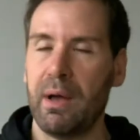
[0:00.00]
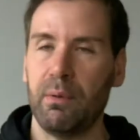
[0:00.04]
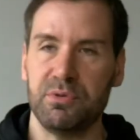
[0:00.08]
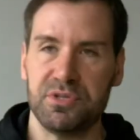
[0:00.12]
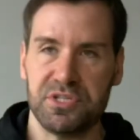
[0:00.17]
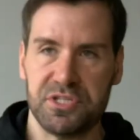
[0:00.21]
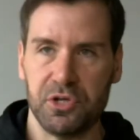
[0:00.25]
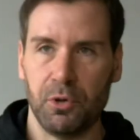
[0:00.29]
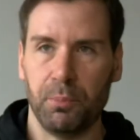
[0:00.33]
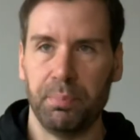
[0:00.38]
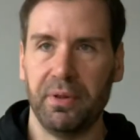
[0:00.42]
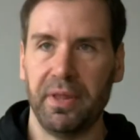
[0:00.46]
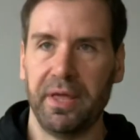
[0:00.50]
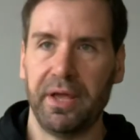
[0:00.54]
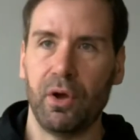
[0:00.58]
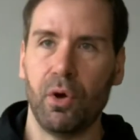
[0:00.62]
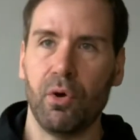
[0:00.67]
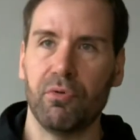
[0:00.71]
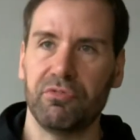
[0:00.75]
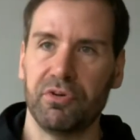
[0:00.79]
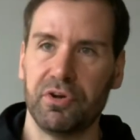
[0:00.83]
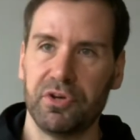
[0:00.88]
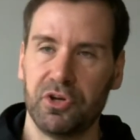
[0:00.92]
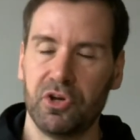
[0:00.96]
I was still
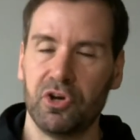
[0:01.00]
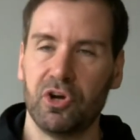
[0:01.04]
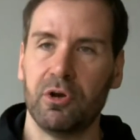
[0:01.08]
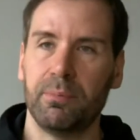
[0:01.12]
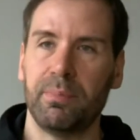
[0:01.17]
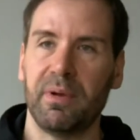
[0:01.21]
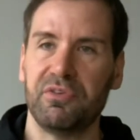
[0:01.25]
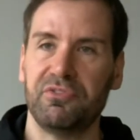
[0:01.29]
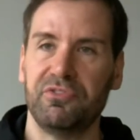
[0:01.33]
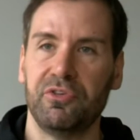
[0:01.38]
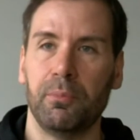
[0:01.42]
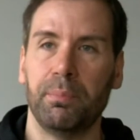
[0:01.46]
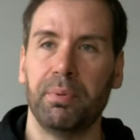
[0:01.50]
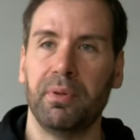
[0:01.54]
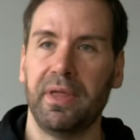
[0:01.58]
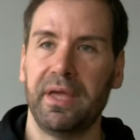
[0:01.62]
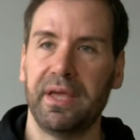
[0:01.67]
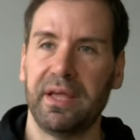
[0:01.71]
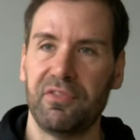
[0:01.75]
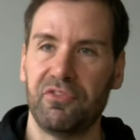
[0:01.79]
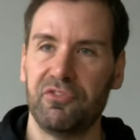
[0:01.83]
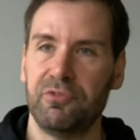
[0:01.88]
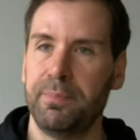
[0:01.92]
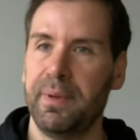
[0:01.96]
playing over in Europe. I was still
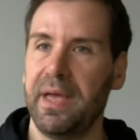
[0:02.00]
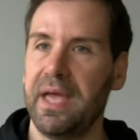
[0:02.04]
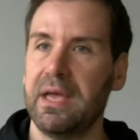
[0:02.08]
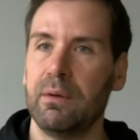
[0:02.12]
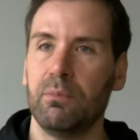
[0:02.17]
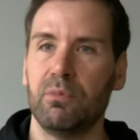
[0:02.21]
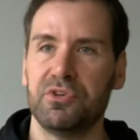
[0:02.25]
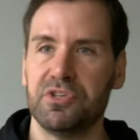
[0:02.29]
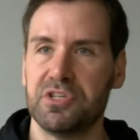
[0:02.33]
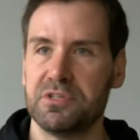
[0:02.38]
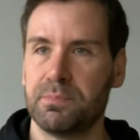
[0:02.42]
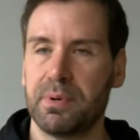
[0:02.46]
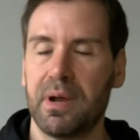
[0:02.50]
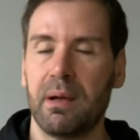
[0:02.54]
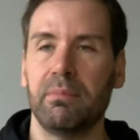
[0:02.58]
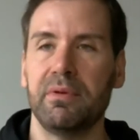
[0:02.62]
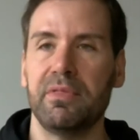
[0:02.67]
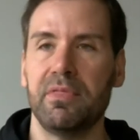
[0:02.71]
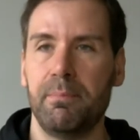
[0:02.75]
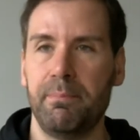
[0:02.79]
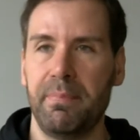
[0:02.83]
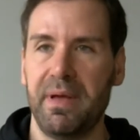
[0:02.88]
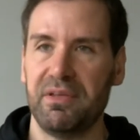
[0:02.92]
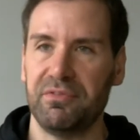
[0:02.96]
playing in Spain, which is
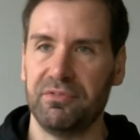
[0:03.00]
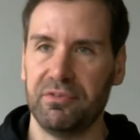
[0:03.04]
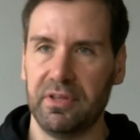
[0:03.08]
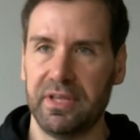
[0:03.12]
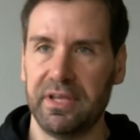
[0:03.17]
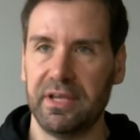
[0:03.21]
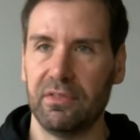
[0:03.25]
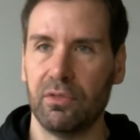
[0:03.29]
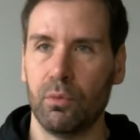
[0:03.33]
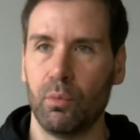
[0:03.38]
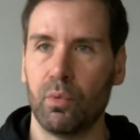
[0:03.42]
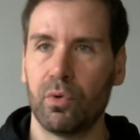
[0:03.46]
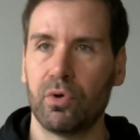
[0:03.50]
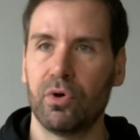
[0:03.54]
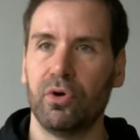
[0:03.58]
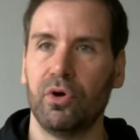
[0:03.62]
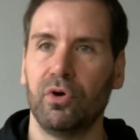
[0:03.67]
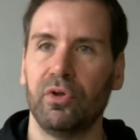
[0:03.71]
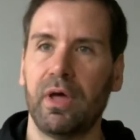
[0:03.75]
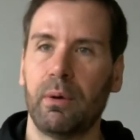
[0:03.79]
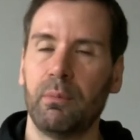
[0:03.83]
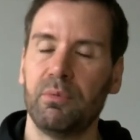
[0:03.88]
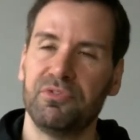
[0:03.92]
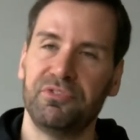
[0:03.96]
probably the best league in the
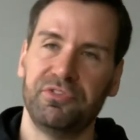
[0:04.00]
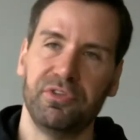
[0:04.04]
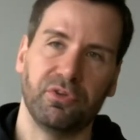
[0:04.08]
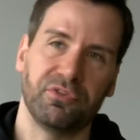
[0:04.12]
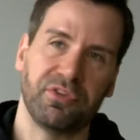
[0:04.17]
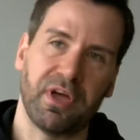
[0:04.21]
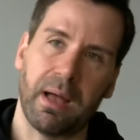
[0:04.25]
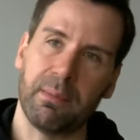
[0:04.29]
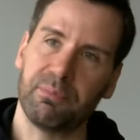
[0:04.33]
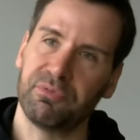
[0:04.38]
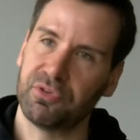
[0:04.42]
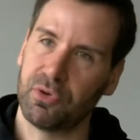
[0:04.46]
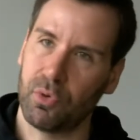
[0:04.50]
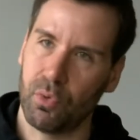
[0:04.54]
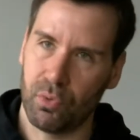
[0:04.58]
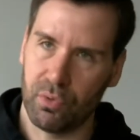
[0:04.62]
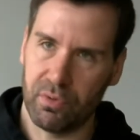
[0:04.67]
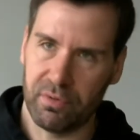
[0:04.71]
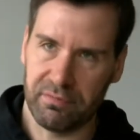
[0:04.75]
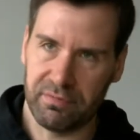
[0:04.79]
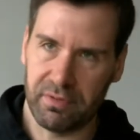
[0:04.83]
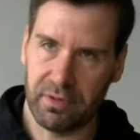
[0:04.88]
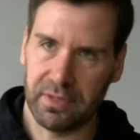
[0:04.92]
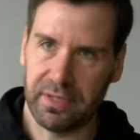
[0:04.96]
world. I was still top
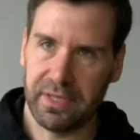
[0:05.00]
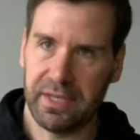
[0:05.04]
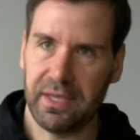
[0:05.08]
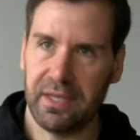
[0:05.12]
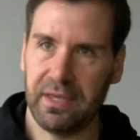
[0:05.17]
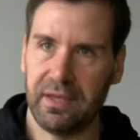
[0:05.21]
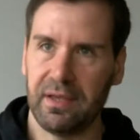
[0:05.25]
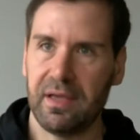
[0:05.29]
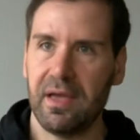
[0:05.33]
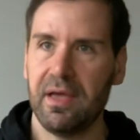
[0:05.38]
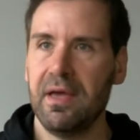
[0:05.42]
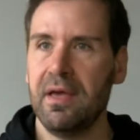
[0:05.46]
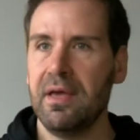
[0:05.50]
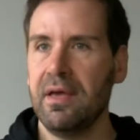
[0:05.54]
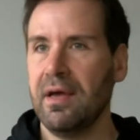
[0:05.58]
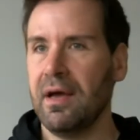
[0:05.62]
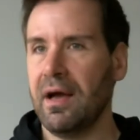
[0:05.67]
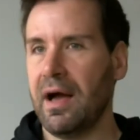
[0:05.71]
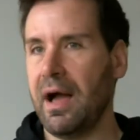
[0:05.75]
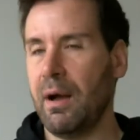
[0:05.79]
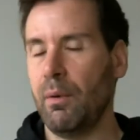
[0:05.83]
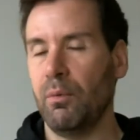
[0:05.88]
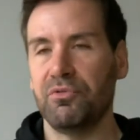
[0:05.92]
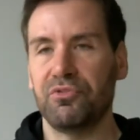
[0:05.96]
scorer of the league.
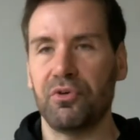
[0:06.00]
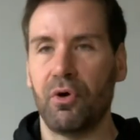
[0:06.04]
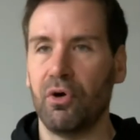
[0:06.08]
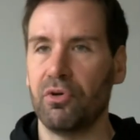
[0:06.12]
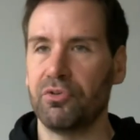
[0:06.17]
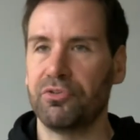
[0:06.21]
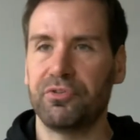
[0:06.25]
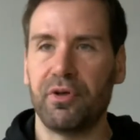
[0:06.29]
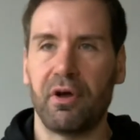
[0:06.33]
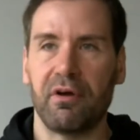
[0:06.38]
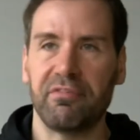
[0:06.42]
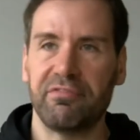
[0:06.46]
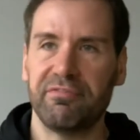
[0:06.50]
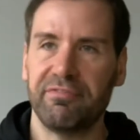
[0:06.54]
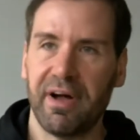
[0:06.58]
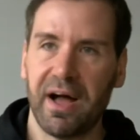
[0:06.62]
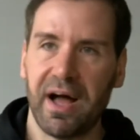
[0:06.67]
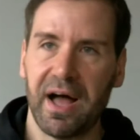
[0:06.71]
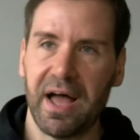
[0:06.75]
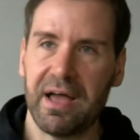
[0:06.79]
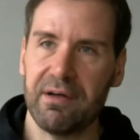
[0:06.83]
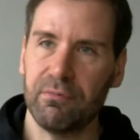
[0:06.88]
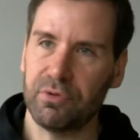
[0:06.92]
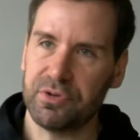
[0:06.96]
I was All Star
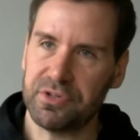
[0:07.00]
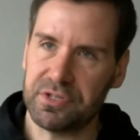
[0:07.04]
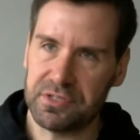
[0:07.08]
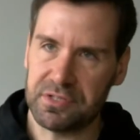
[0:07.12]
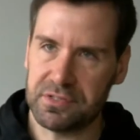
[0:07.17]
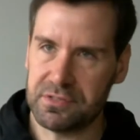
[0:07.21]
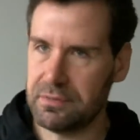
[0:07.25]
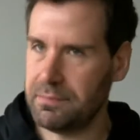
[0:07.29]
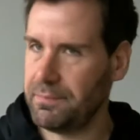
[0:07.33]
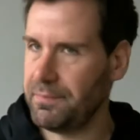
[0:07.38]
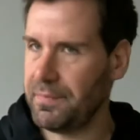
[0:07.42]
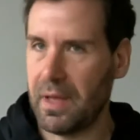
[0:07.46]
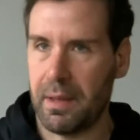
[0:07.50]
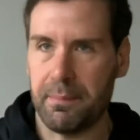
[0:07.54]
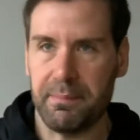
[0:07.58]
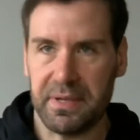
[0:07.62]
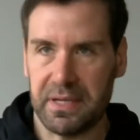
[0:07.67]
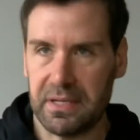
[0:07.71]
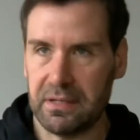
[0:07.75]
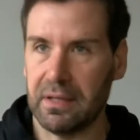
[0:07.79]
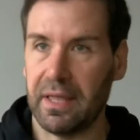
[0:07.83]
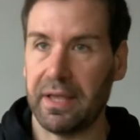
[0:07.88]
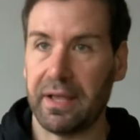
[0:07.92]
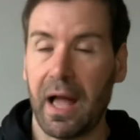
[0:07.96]
Five, which is,
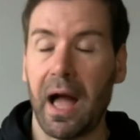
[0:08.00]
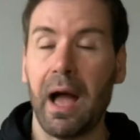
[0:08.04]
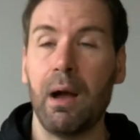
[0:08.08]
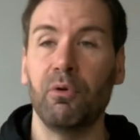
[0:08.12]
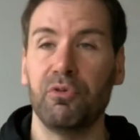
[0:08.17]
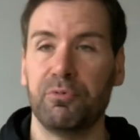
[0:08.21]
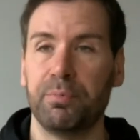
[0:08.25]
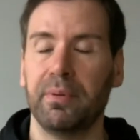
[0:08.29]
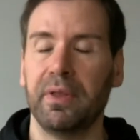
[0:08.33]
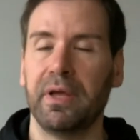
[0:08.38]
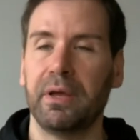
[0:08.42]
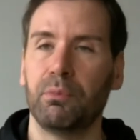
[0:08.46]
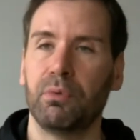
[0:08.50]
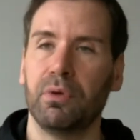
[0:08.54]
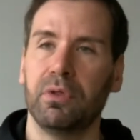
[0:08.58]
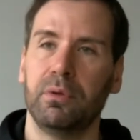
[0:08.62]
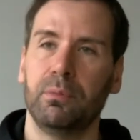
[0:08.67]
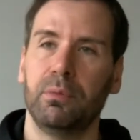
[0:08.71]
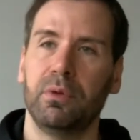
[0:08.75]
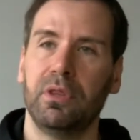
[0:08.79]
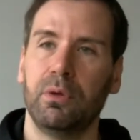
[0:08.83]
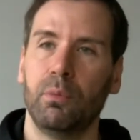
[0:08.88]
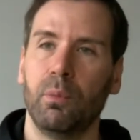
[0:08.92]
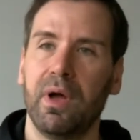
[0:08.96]
I mean, like I was playing
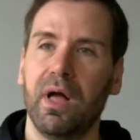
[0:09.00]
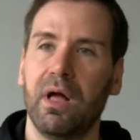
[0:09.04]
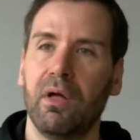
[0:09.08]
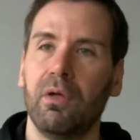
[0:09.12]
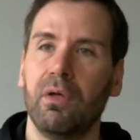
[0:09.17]
really, really